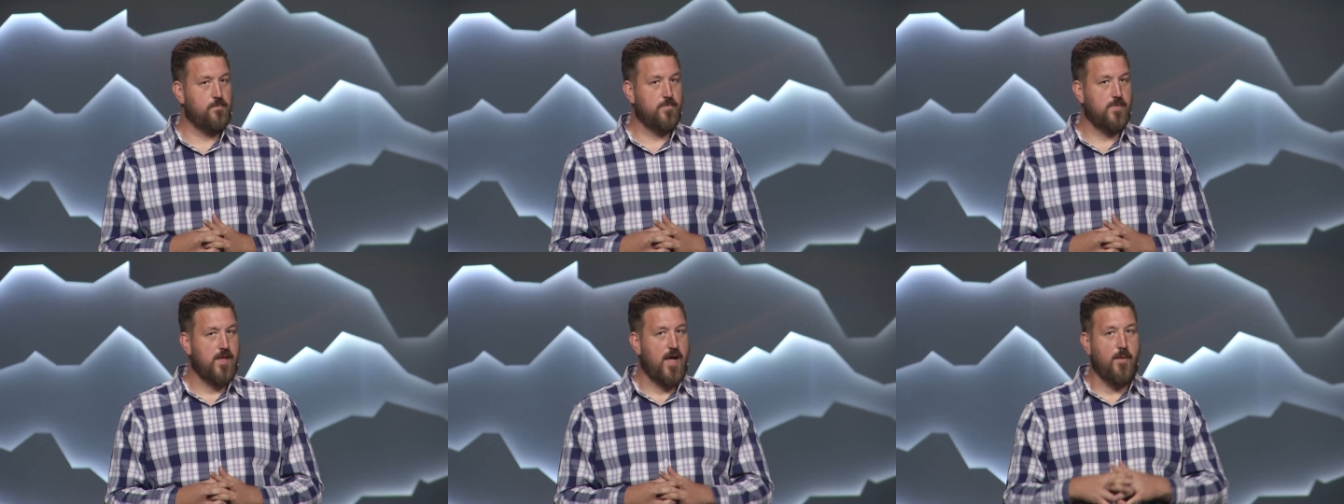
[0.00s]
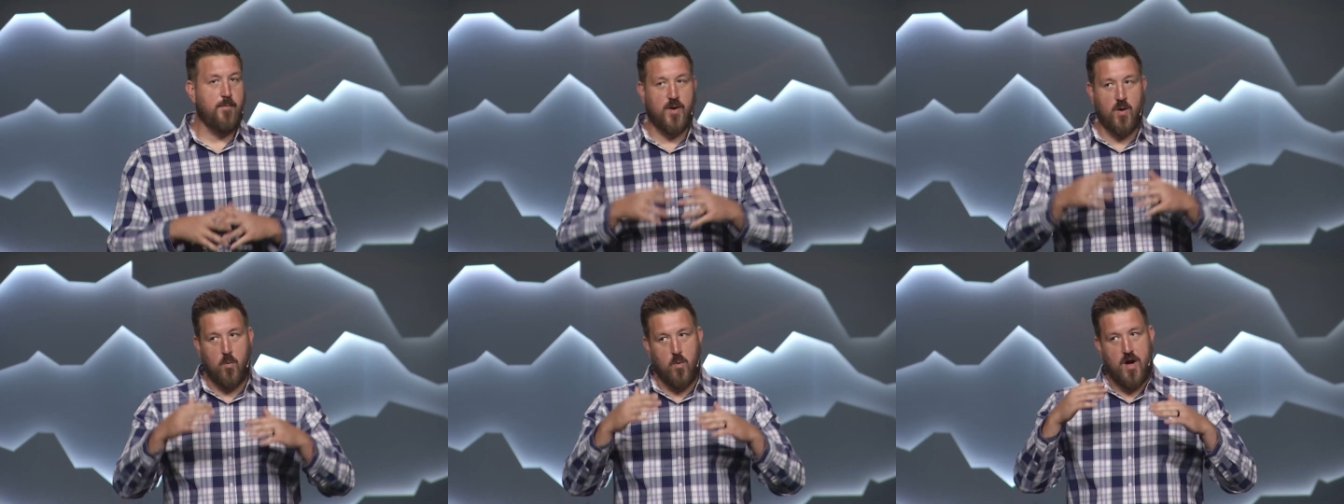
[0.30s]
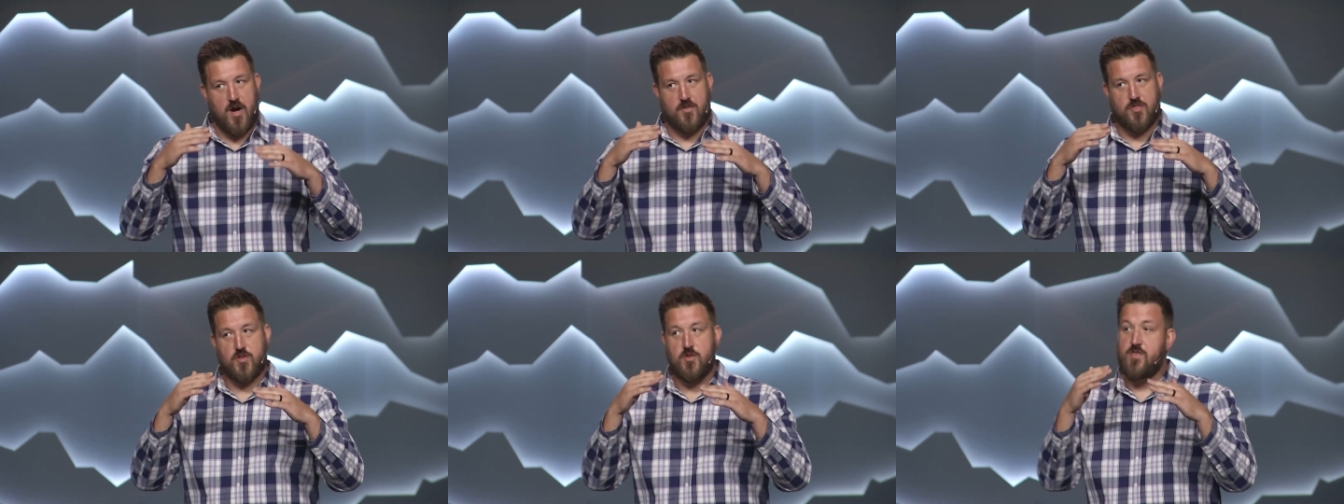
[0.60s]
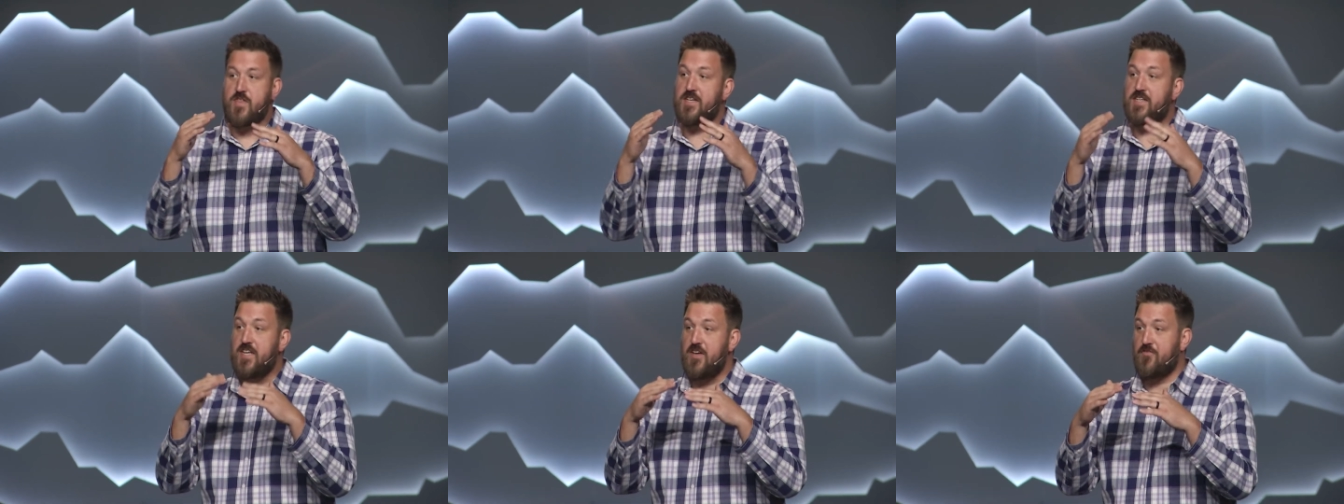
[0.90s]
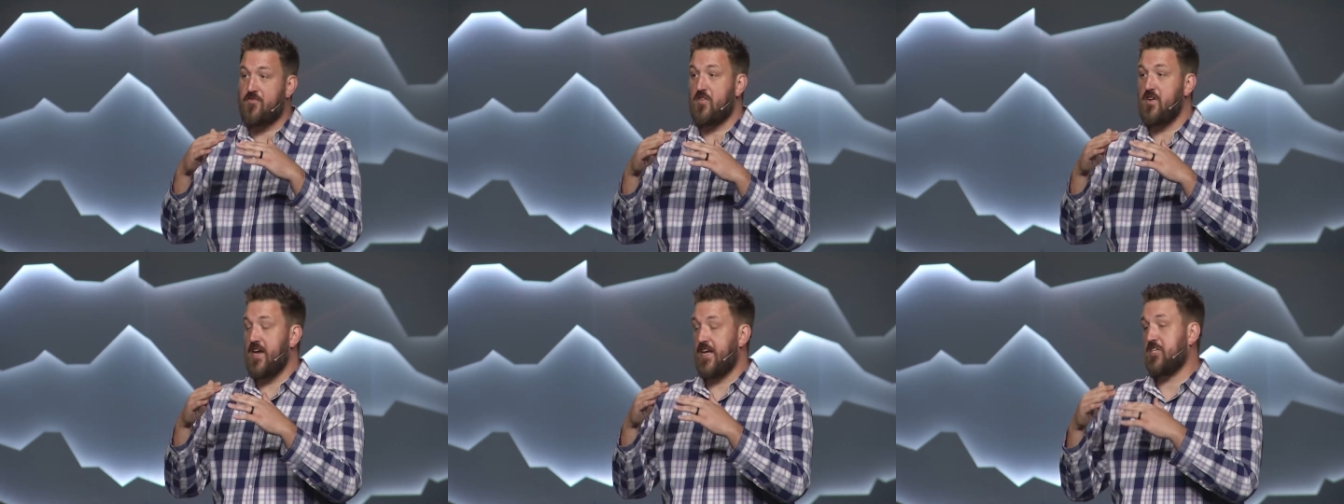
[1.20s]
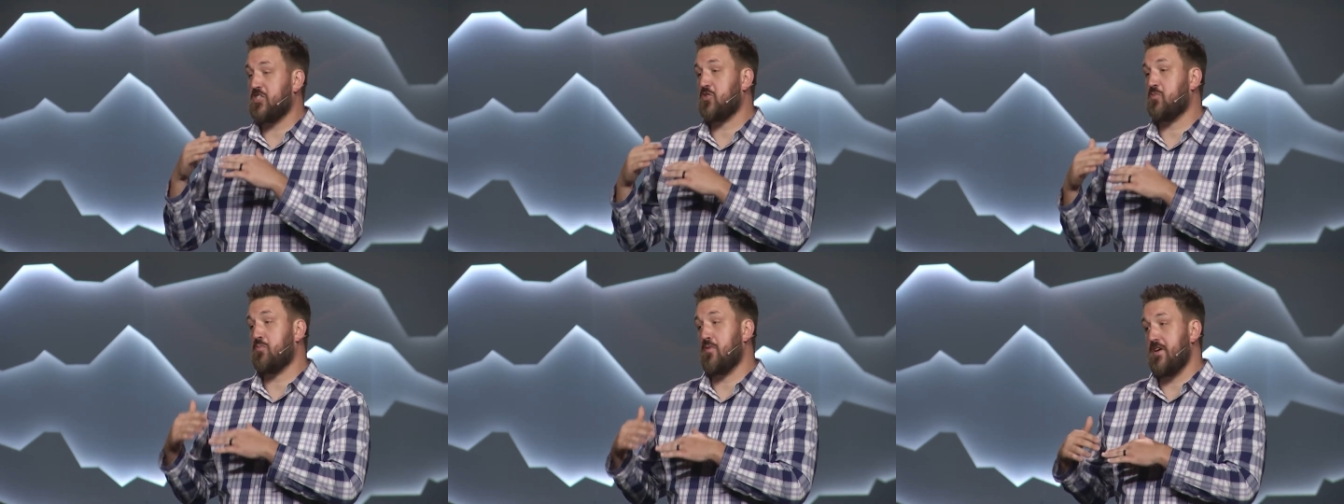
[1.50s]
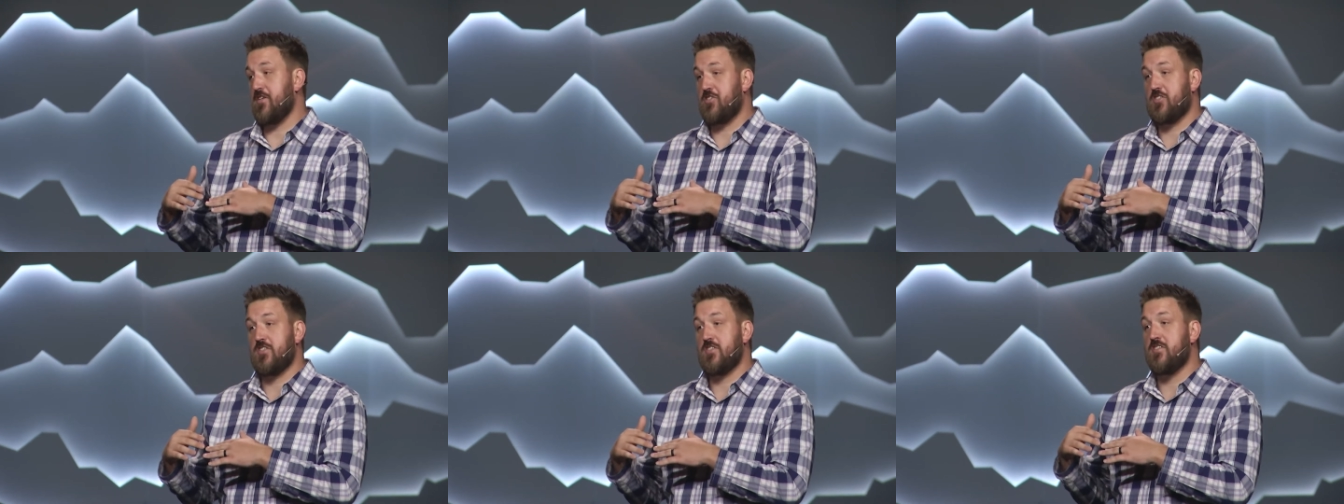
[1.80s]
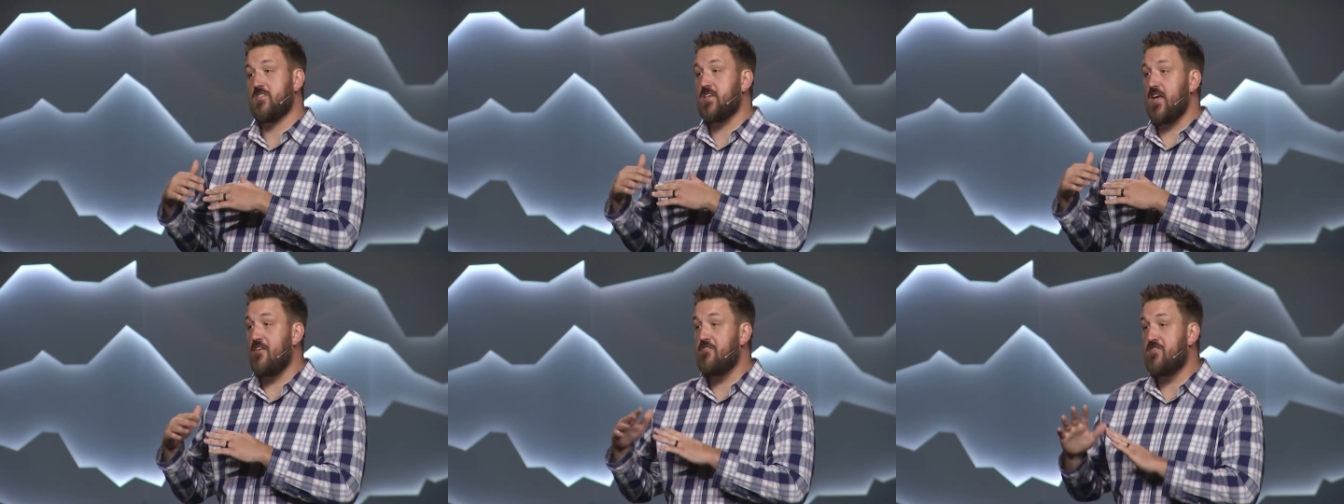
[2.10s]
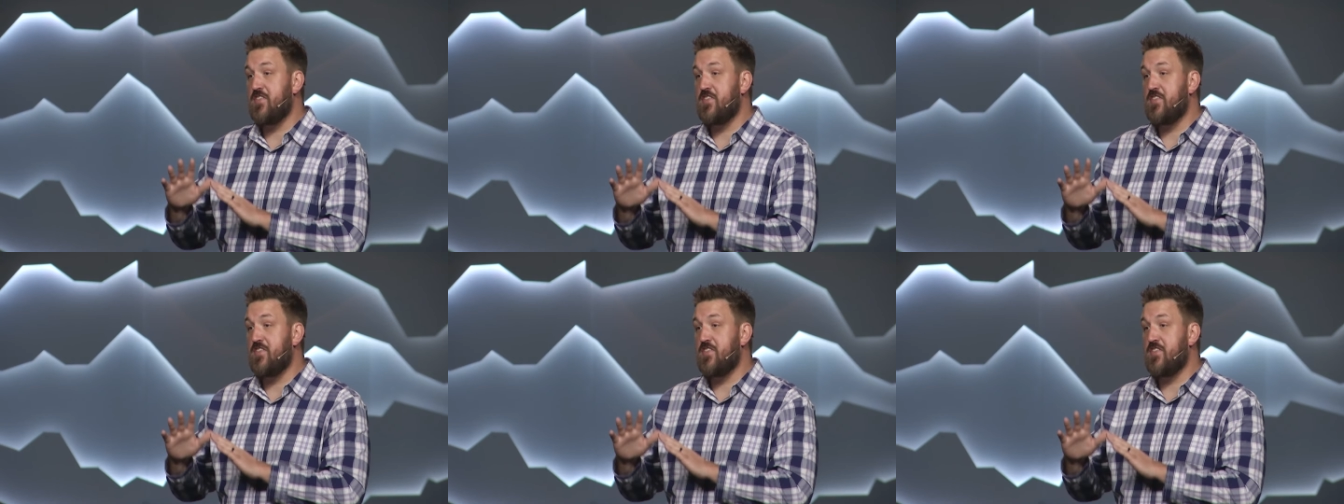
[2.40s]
I'm going to walk through the different expressions of